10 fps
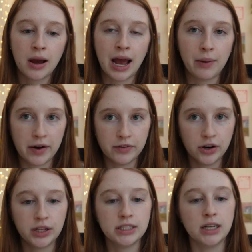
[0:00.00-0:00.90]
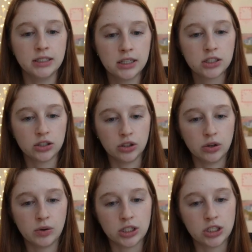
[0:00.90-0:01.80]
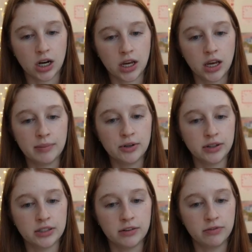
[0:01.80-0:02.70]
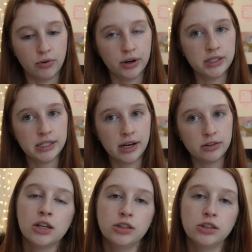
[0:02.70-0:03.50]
However, this does exclude stocking up during the Sephora sales.